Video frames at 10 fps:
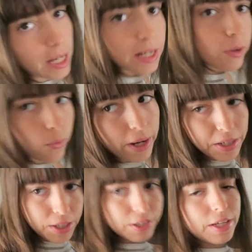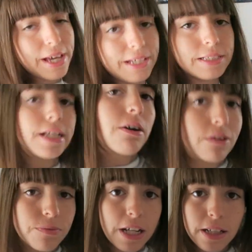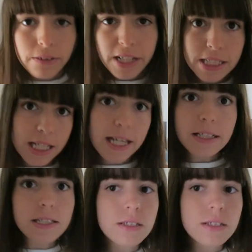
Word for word: getting ready and now I'm finally ready to eat.